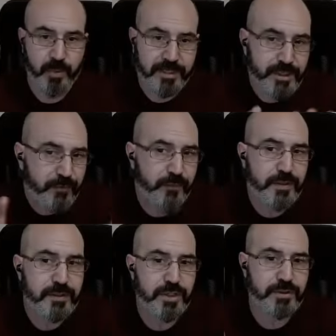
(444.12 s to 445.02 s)
a
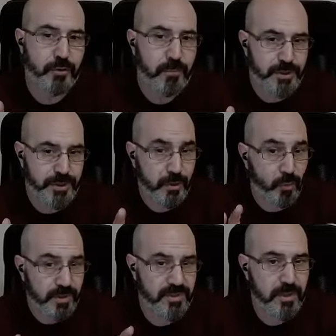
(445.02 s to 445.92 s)
different interpretation of
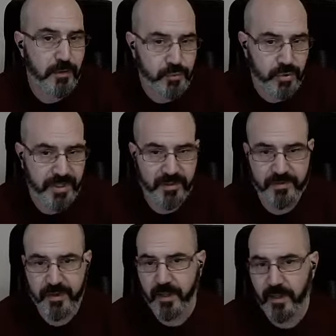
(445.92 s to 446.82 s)
what software
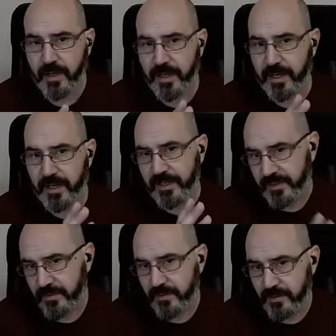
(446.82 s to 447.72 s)
is.
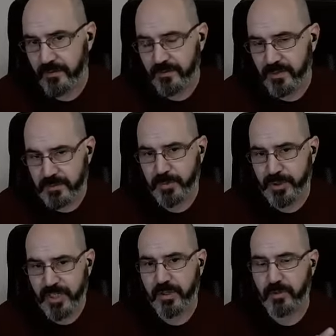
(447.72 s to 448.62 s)
And this
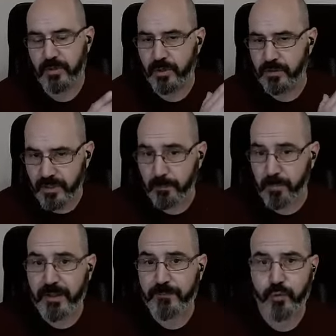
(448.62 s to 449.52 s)
particular
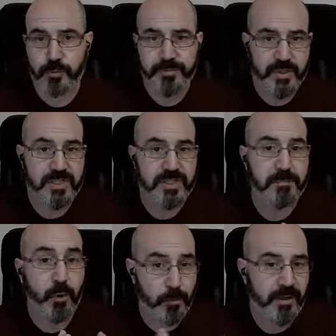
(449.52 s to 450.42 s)
platform uses
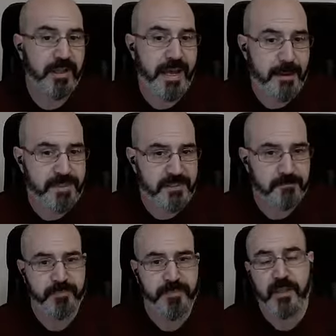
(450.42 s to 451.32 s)
mobile apps.
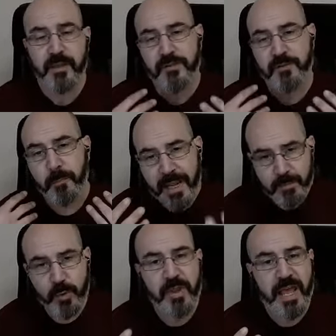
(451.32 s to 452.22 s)
So
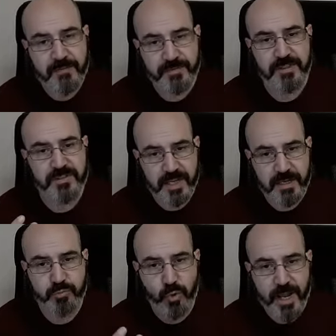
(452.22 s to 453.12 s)
maybe we have the
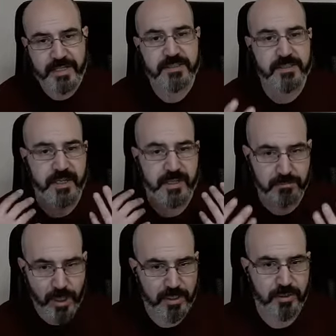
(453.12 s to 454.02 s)
same brand and
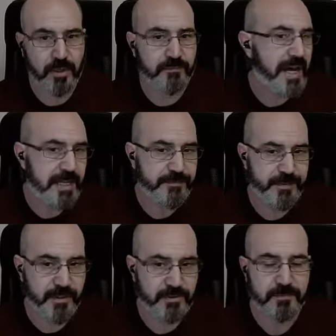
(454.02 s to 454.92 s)
model of
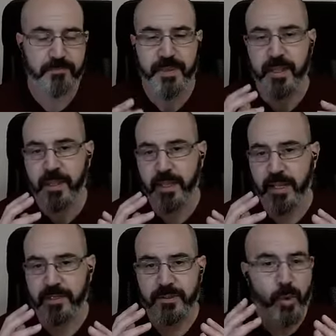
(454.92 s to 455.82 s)
iPhone,
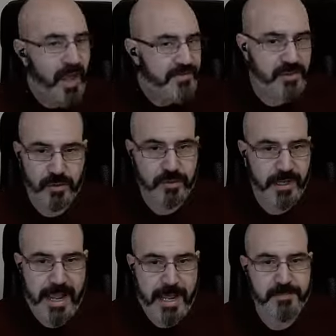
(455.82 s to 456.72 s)
and you have
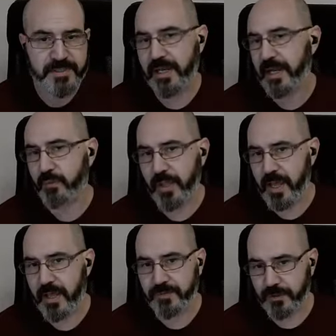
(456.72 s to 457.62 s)
certain apps, I will
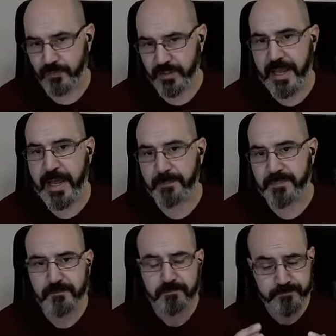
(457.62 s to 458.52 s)
have different
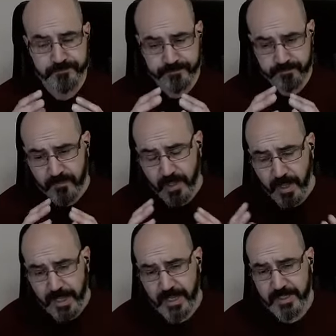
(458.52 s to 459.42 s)
apps.
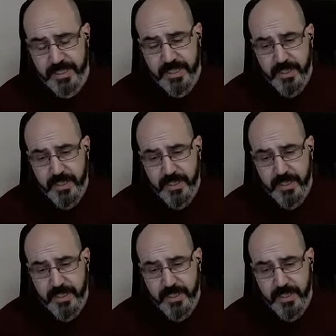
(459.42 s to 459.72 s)
And